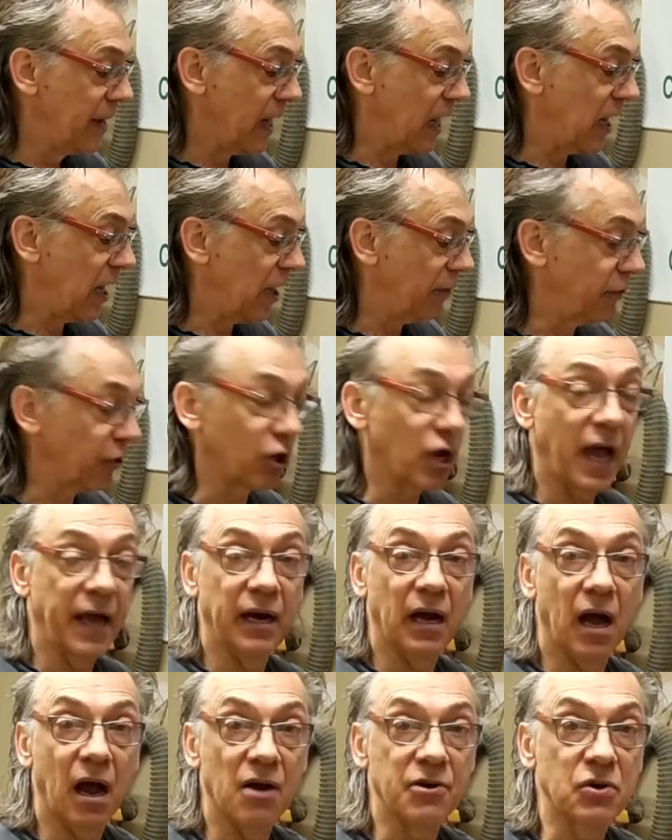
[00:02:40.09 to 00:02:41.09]
They're
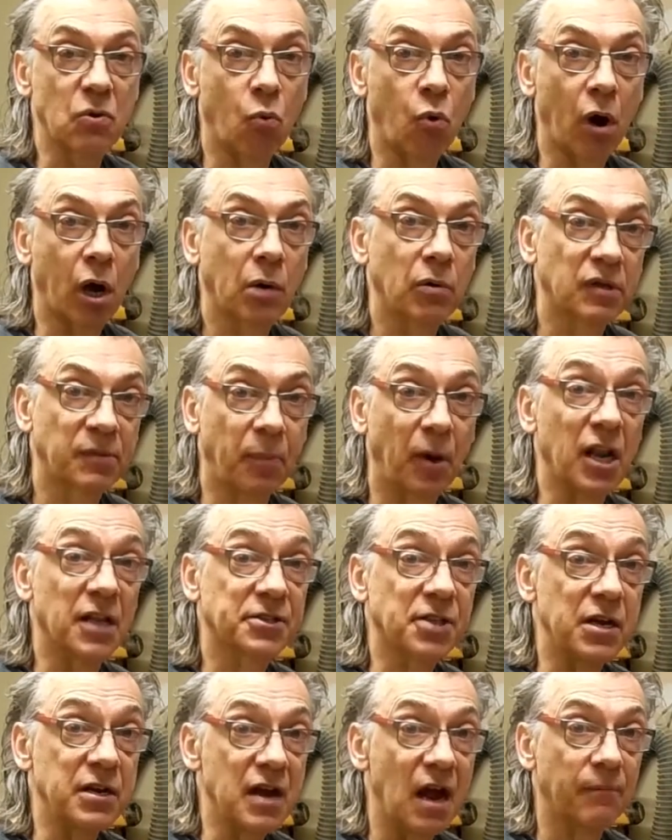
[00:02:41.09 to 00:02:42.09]
kind of hard to work with, but
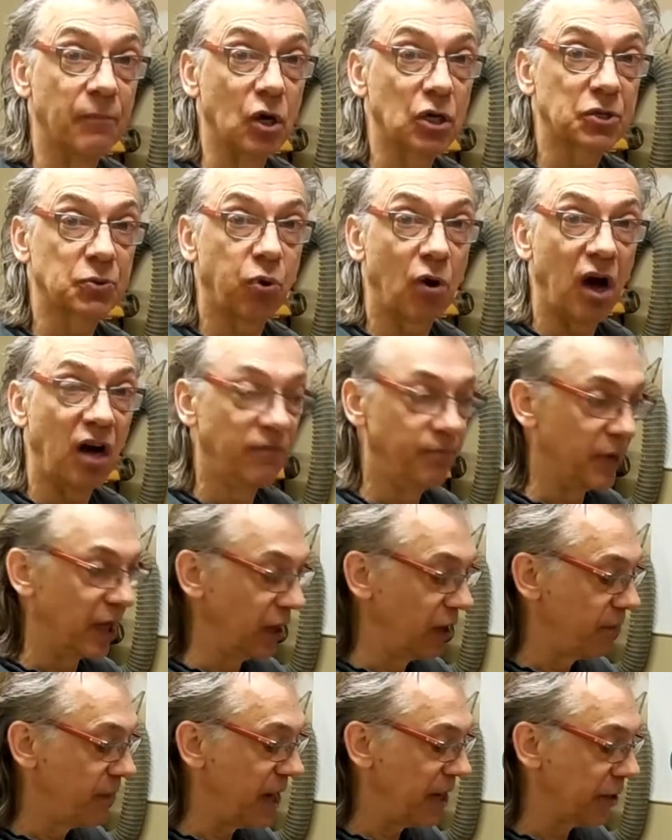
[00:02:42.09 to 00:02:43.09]
it's a number 12
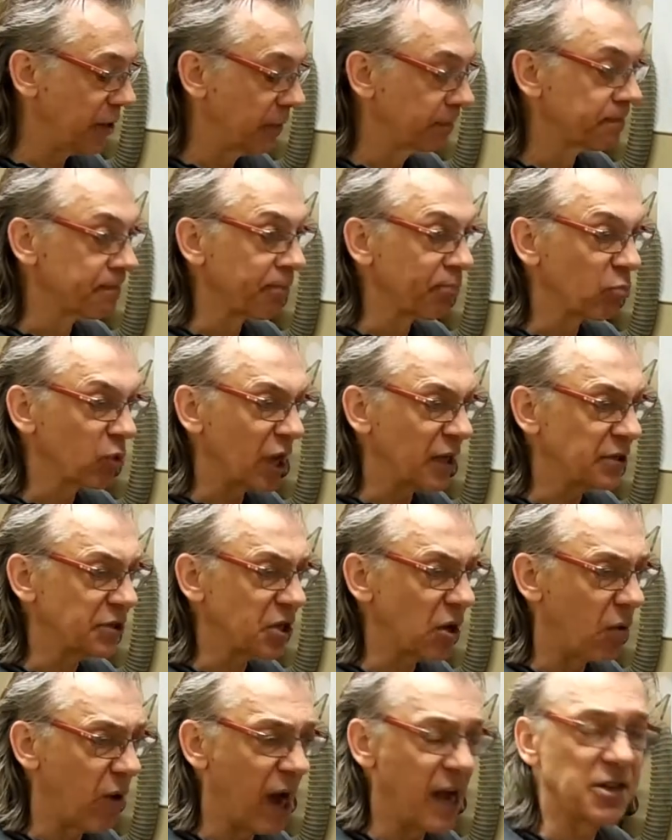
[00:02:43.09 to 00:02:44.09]
millimeter, and
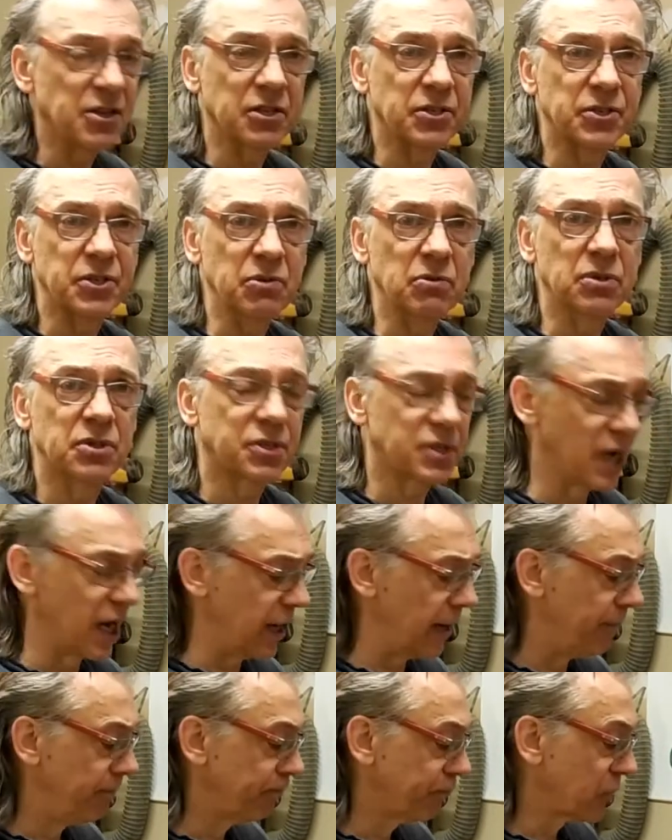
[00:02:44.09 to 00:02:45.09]
so I just used
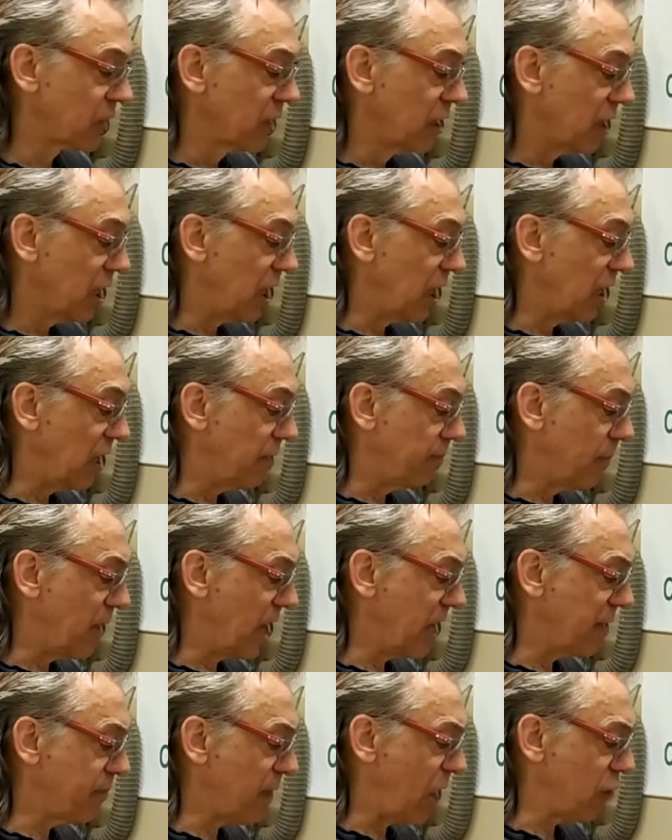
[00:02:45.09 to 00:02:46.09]

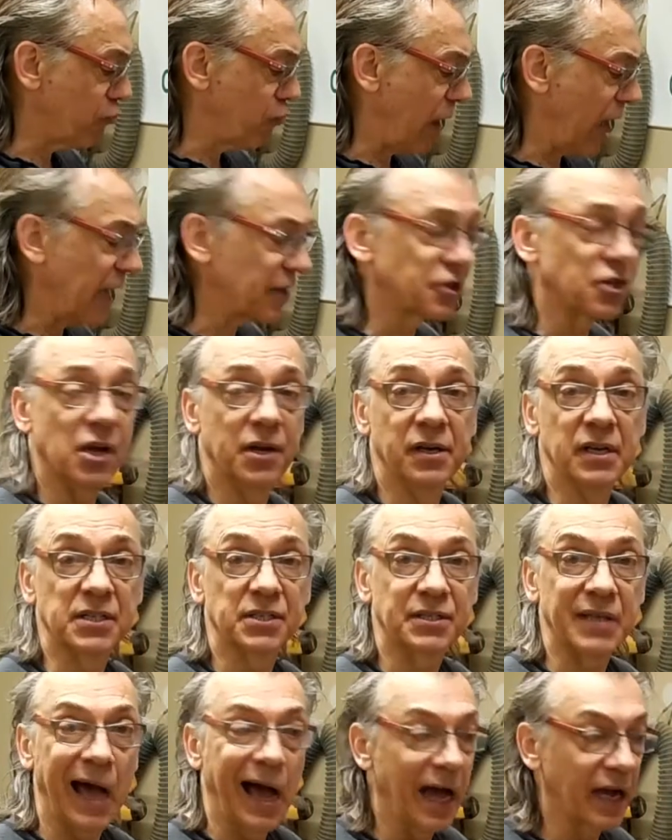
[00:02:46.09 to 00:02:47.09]
my ratchet and a
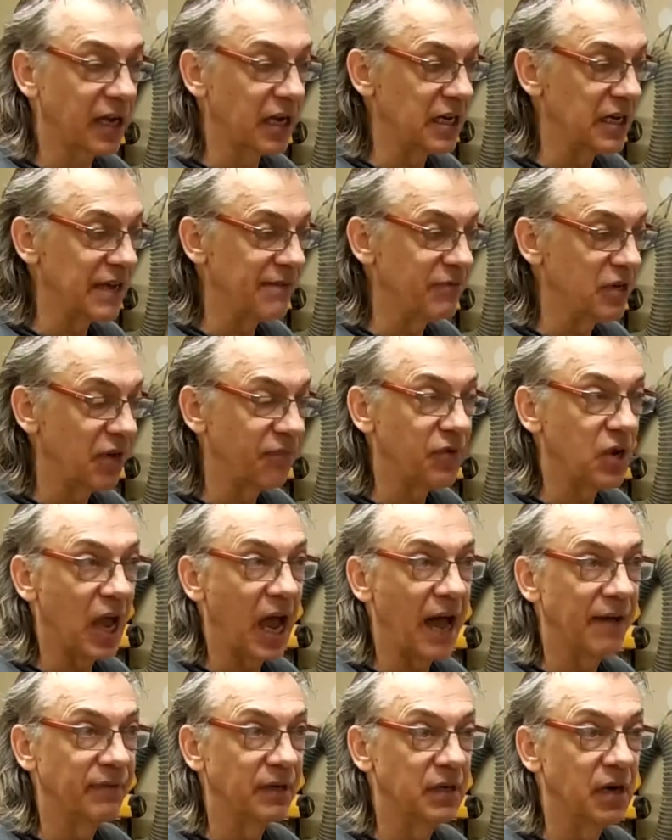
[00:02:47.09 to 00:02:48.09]
socket. Even if you
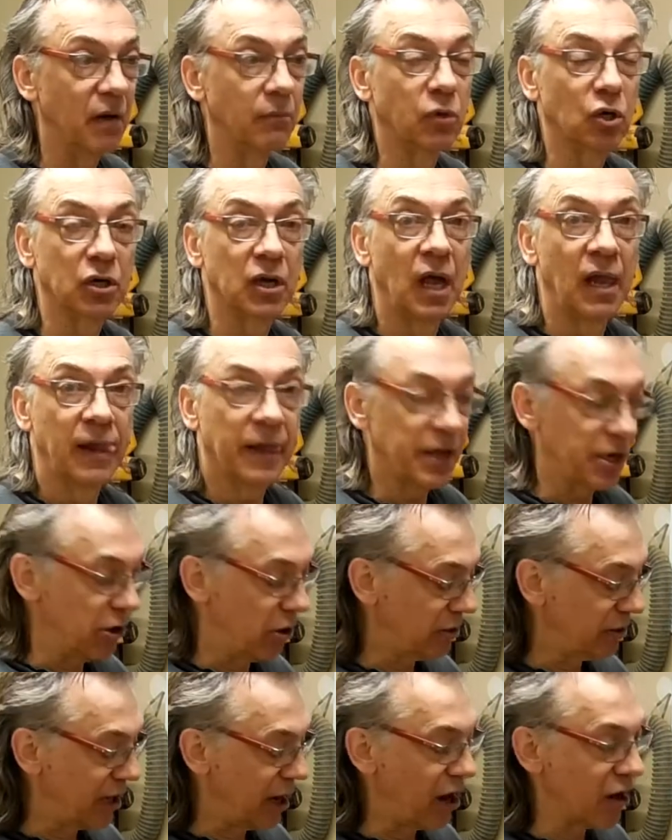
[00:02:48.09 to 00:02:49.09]
have a number, you
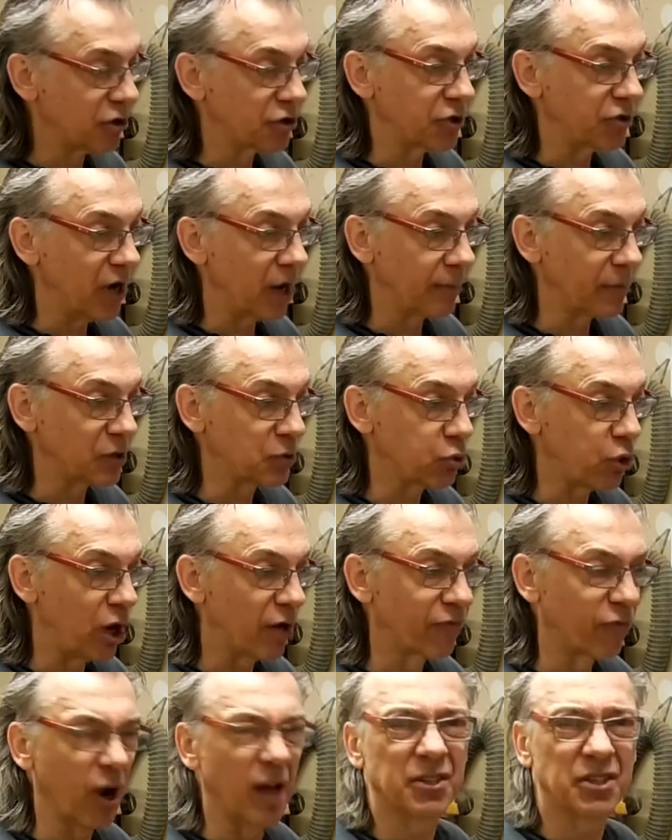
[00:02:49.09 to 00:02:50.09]
know, larger number
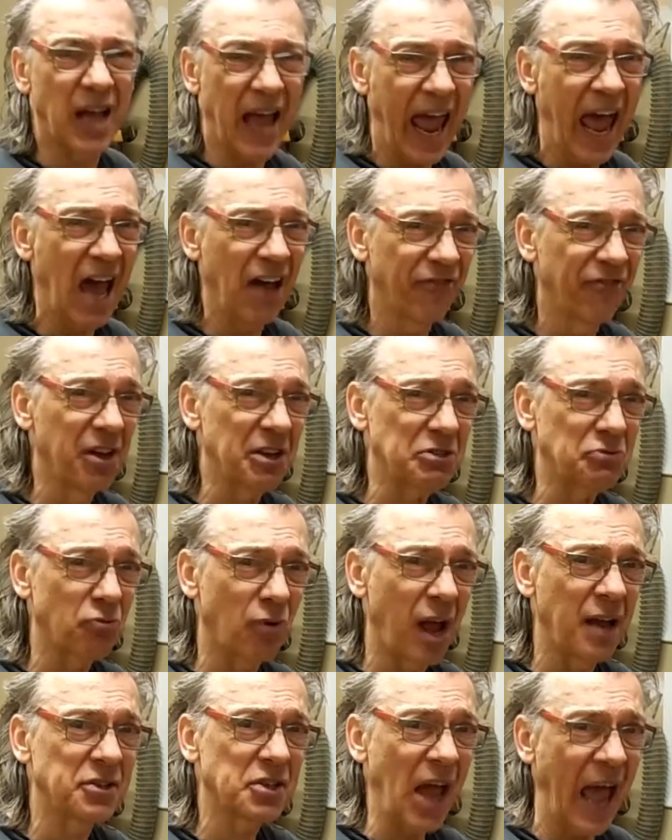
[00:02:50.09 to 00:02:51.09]
12 wrench. A 1/2-inch
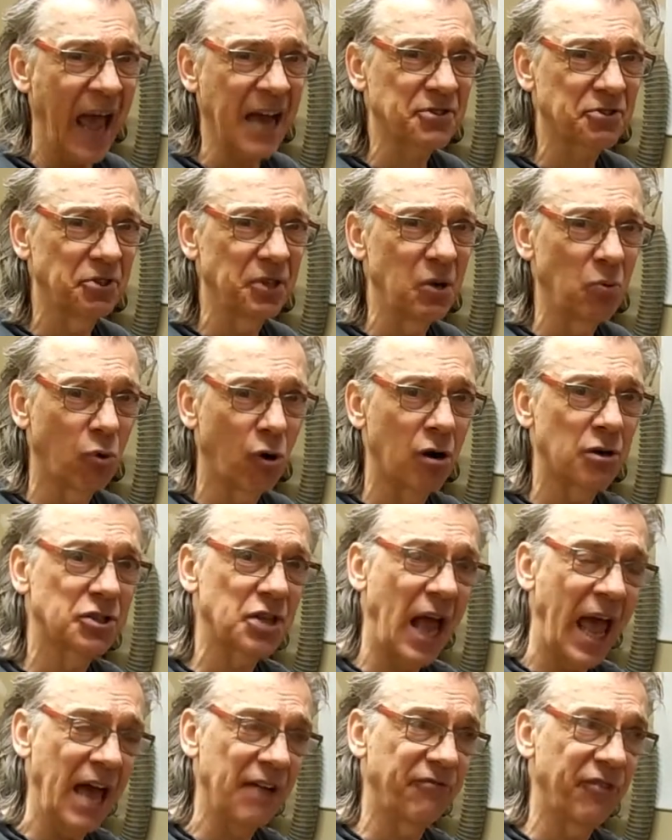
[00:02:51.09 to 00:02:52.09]
wrench actually
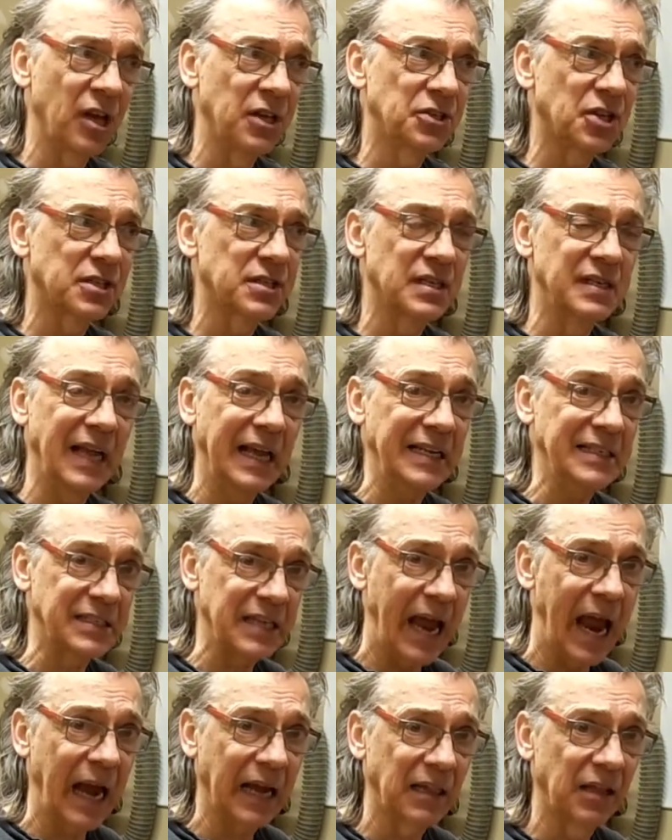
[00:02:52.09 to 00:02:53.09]
works. 1/2 inch isn't
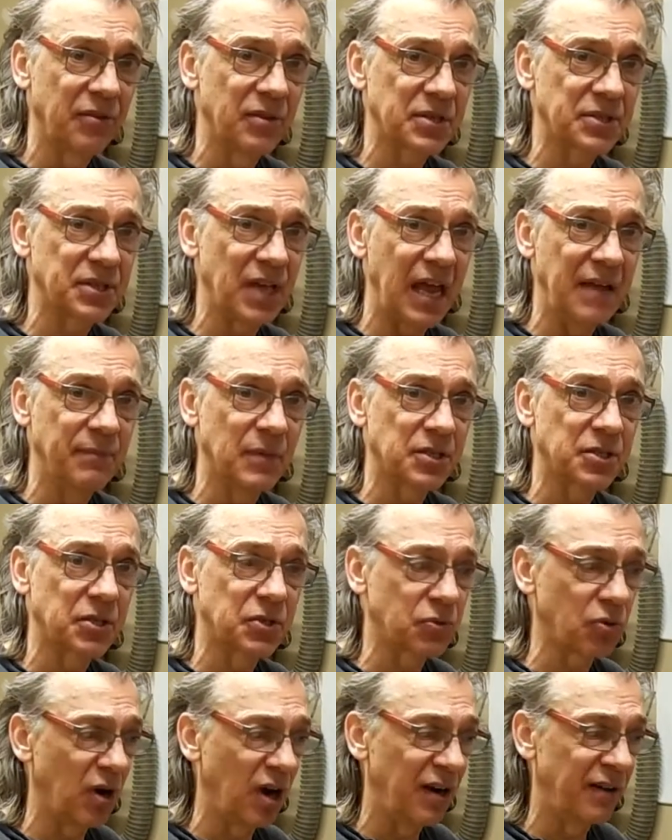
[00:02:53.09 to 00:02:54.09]
exactly the same as
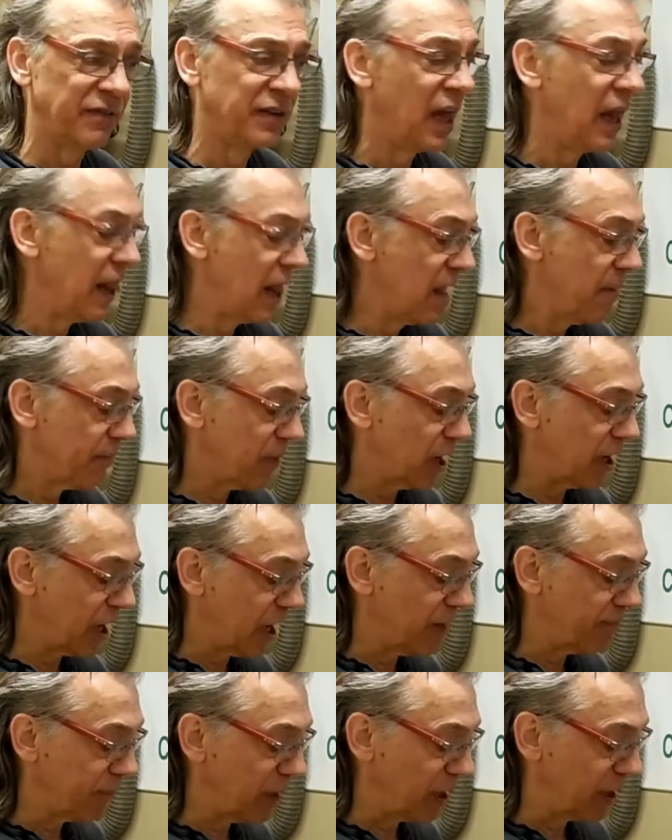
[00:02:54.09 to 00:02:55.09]
a 12, but
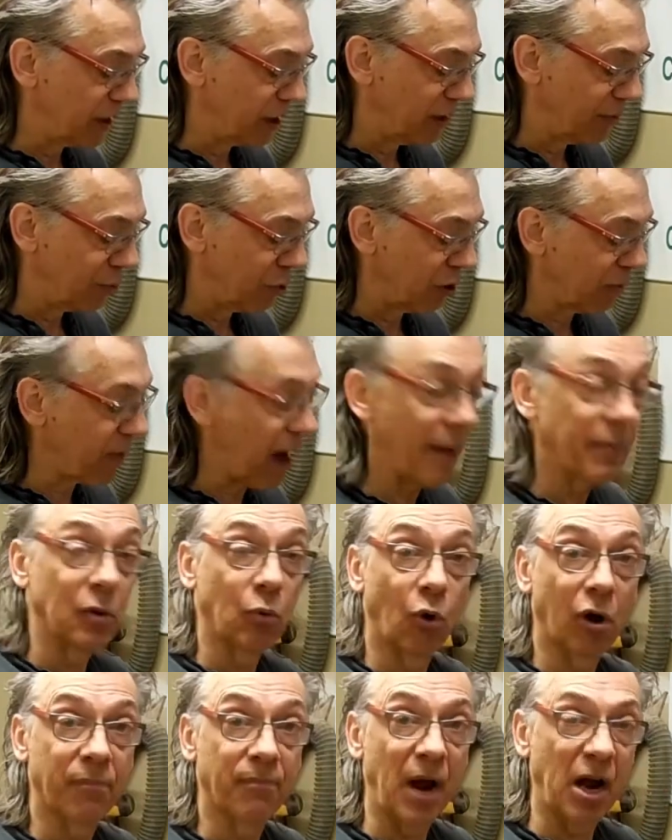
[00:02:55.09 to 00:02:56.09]
it'll
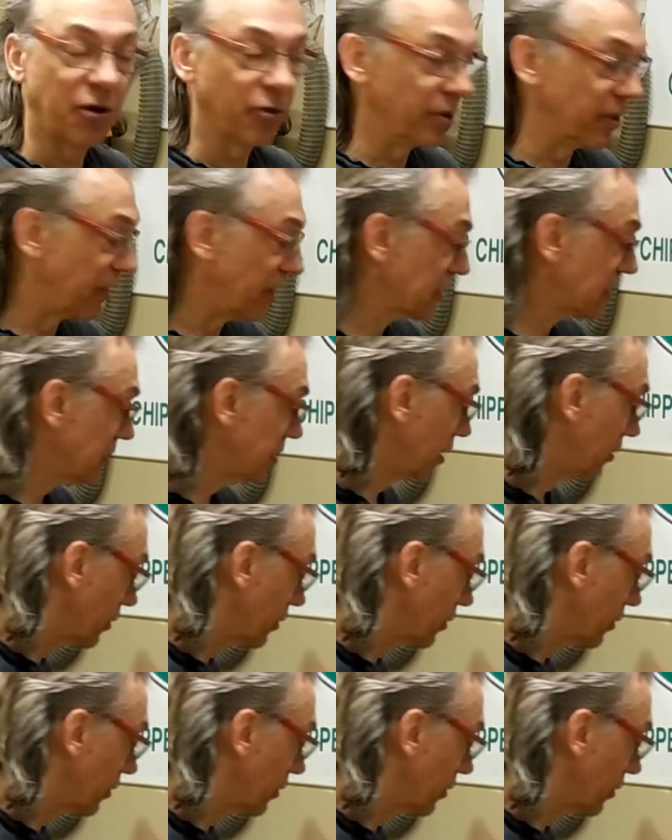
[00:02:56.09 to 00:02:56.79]
probably work better than this